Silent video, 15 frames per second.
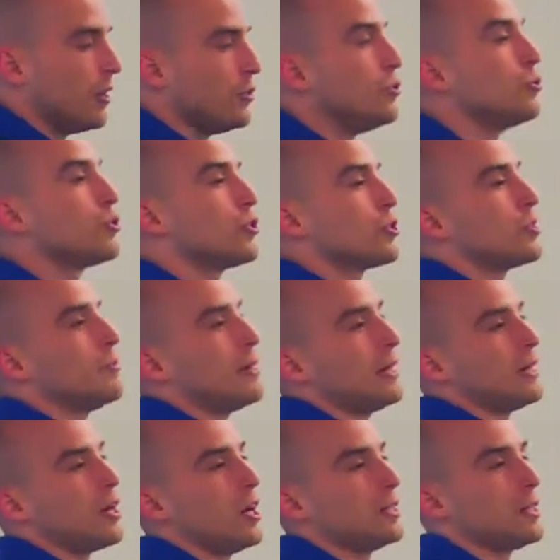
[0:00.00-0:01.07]

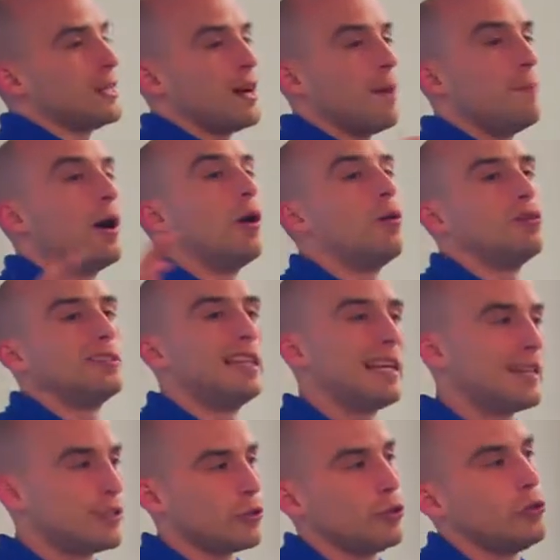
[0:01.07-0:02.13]
user-submitted content about
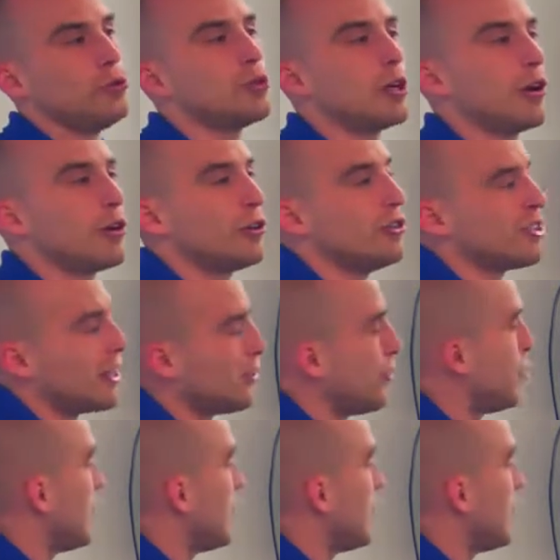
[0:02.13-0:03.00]
links or news articles, other